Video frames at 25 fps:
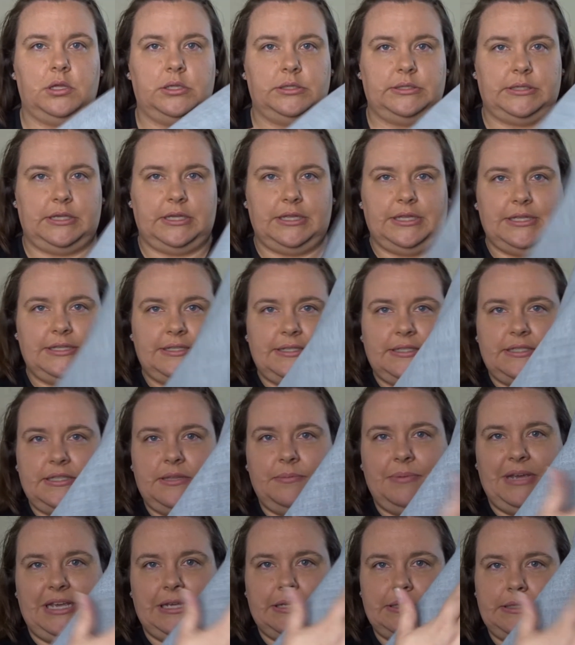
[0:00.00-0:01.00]
So this is
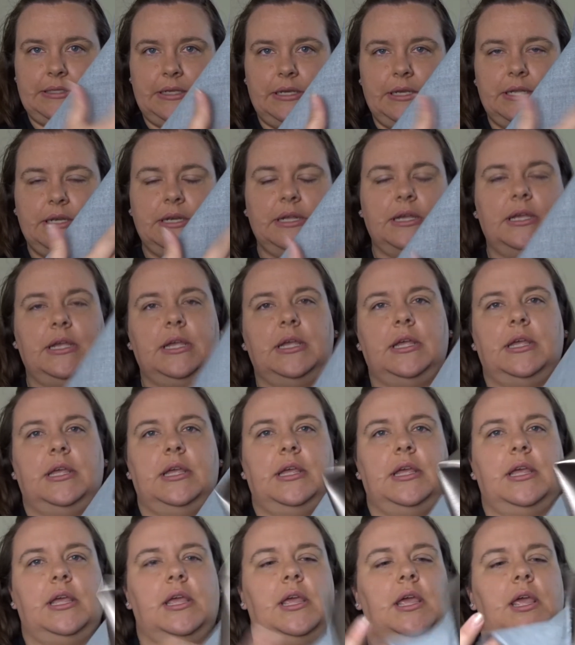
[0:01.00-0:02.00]
the back side.
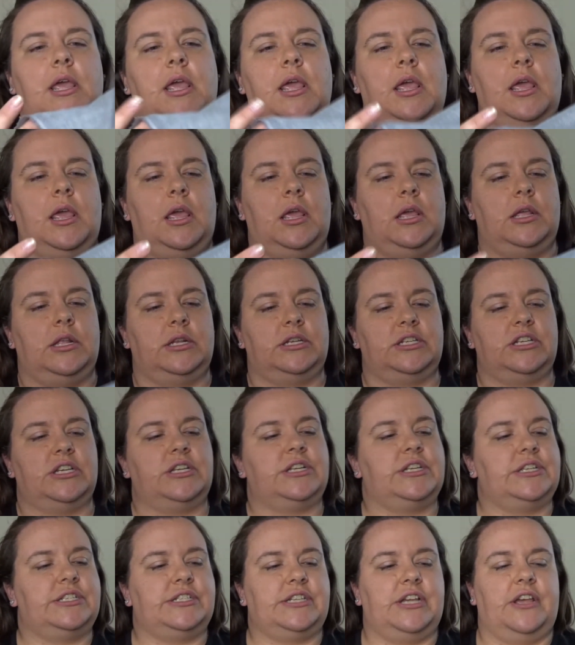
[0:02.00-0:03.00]

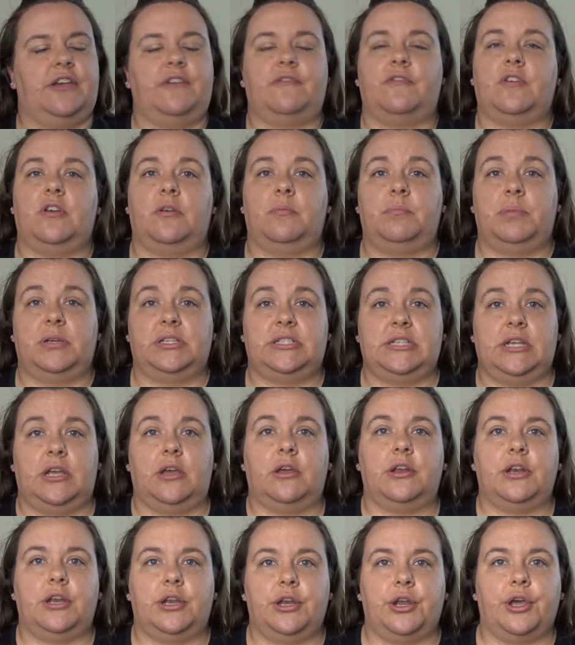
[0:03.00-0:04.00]
Turn it over, put it
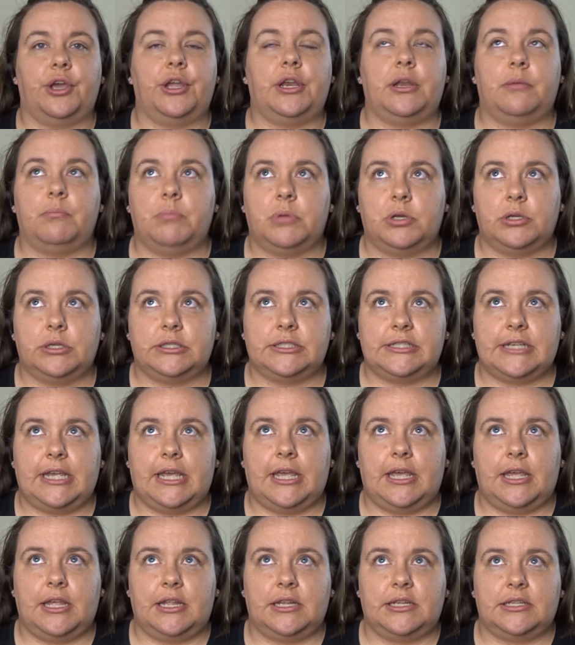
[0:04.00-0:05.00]
on an ironing board
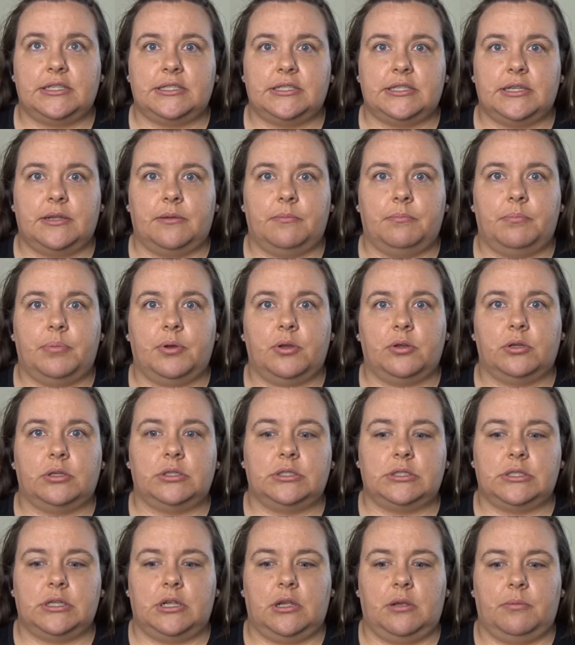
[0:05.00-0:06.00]
and
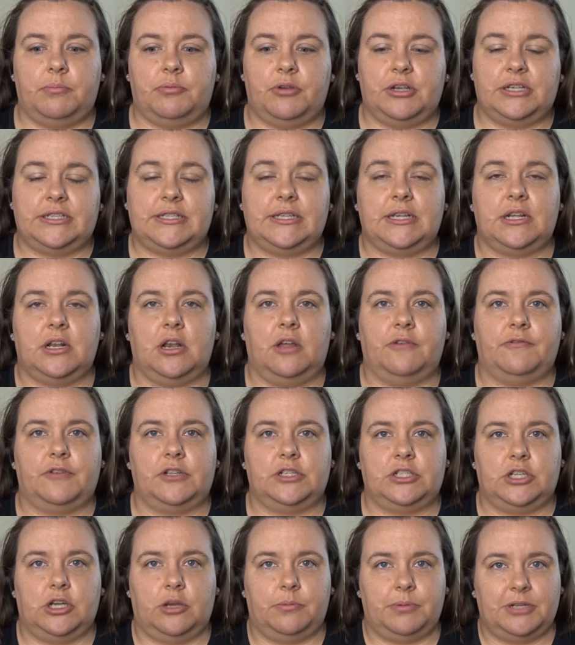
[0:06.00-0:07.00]
put a pressing cloth
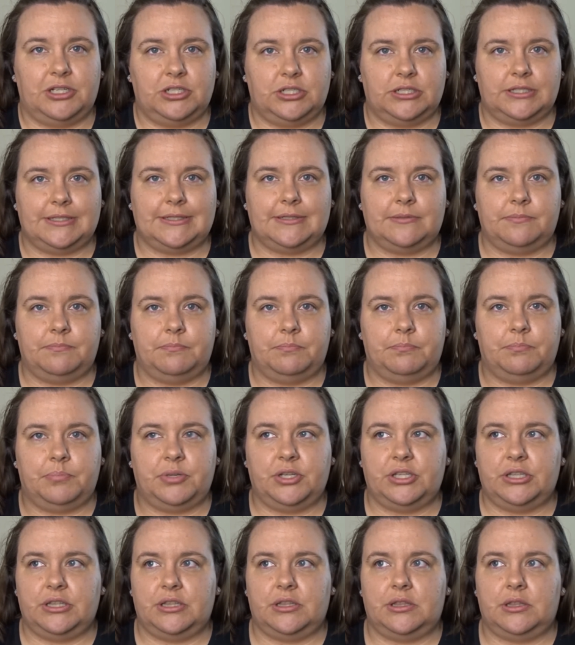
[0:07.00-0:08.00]
on top, and just
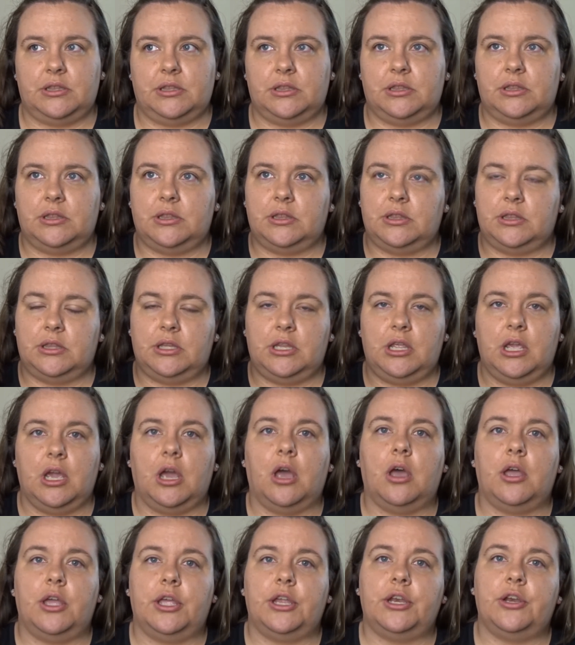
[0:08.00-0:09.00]
put your
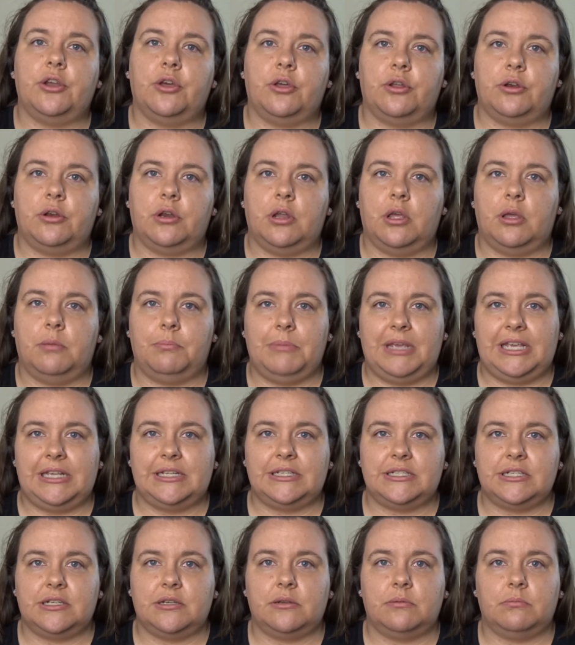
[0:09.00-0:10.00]
iron on a
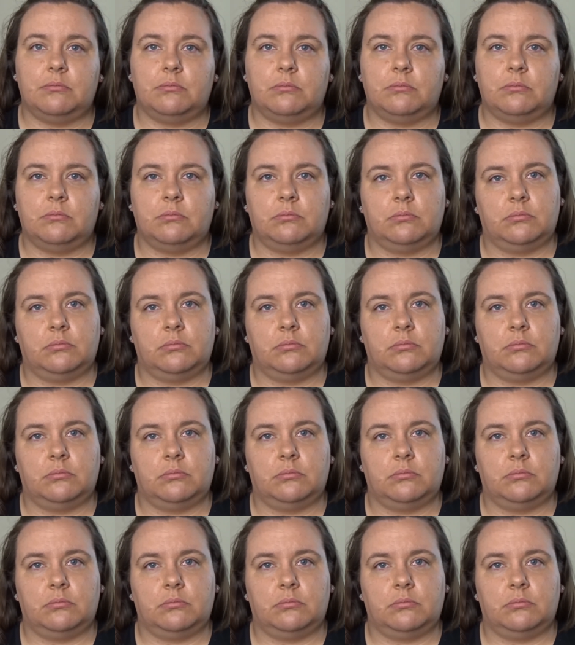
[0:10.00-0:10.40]
medium,